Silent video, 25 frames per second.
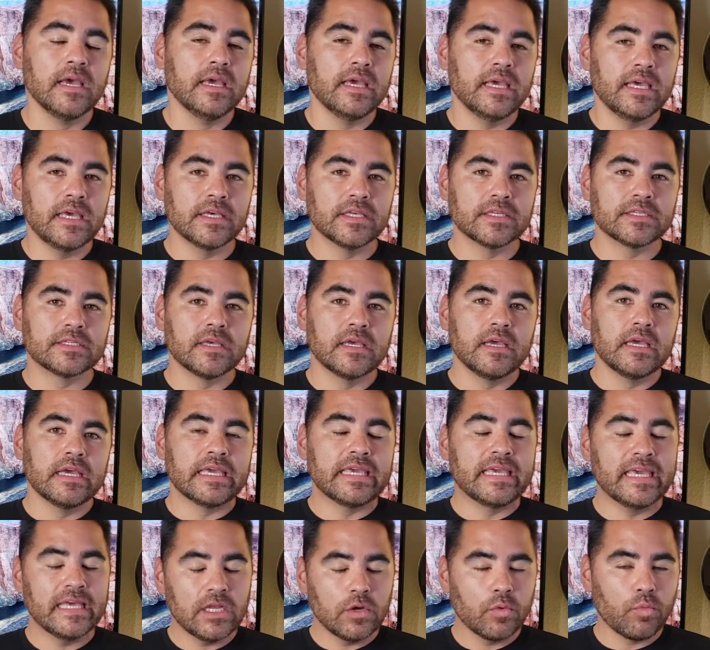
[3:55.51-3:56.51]
is
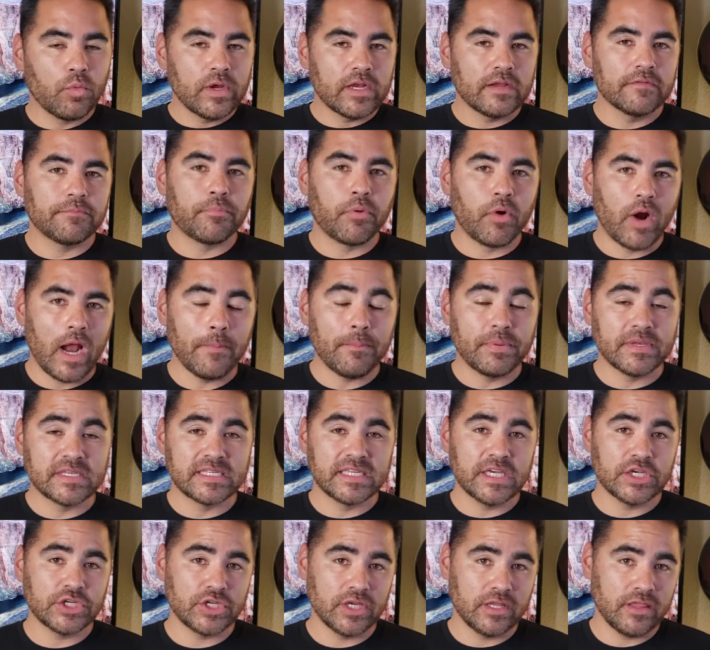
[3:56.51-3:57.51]
getting rid of
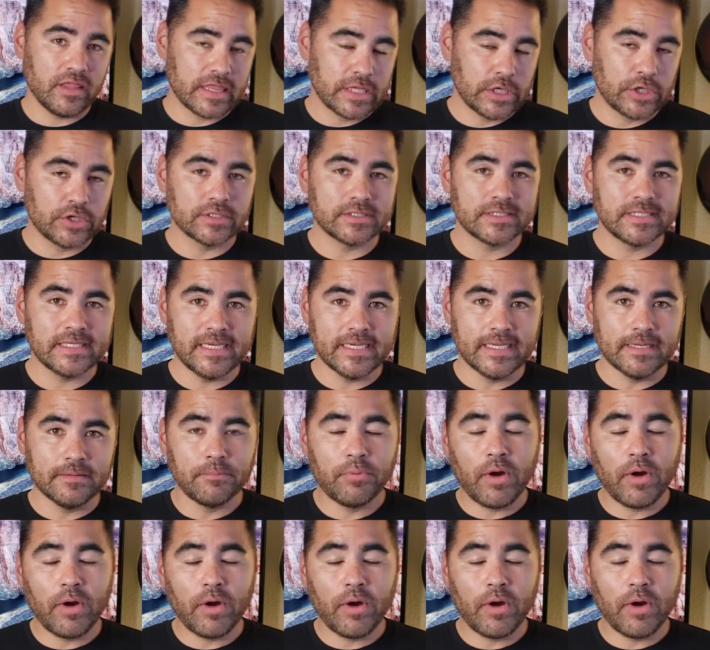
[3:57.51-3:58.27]
Proposition 13.